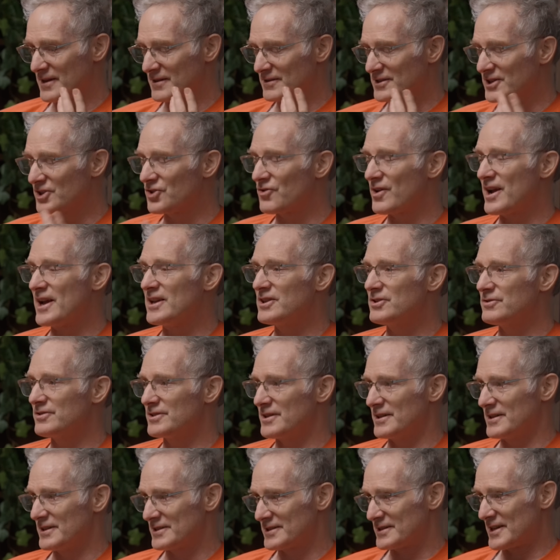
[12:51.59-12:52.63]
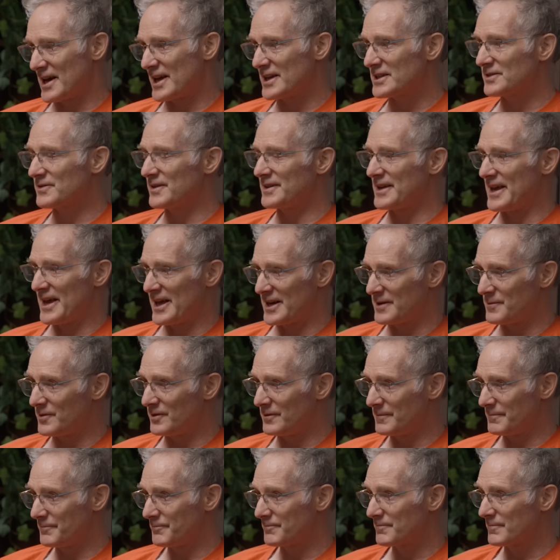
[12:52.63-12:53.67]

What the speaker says: degrade you to the status of an animal.